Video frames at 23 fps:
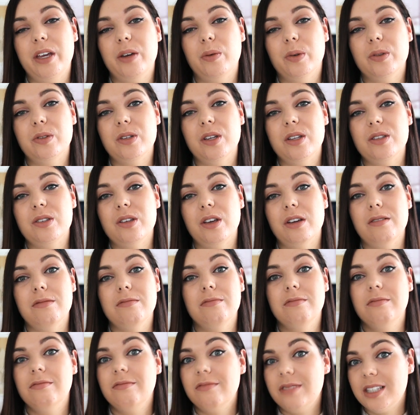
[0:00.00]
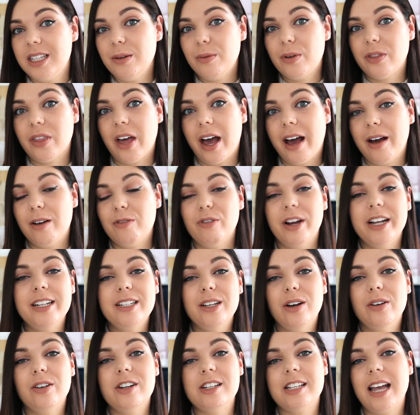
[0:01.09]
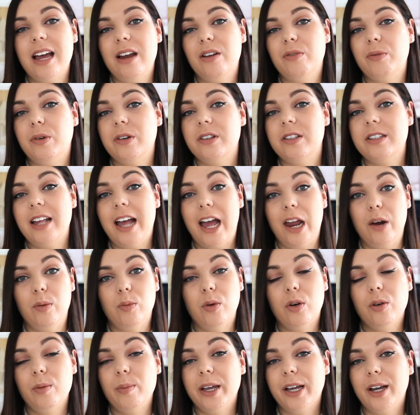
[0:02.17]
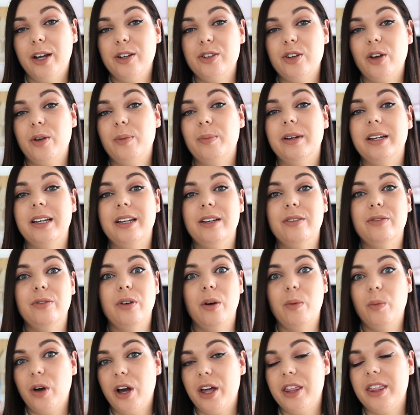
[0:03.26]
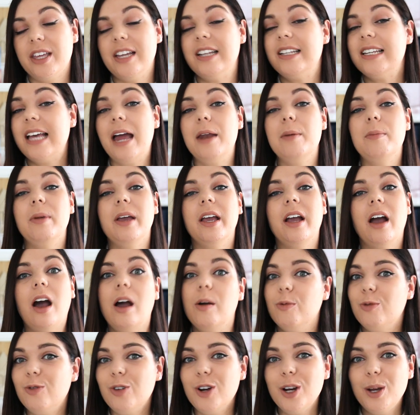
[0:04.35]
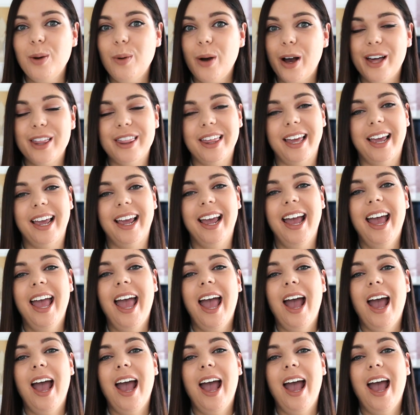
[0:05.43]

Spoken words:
you want it to? Sit with that. Rate it on a scale of 1 to 10. 1 being I don't believe I'm worthy, 10 being I'm fully worthy.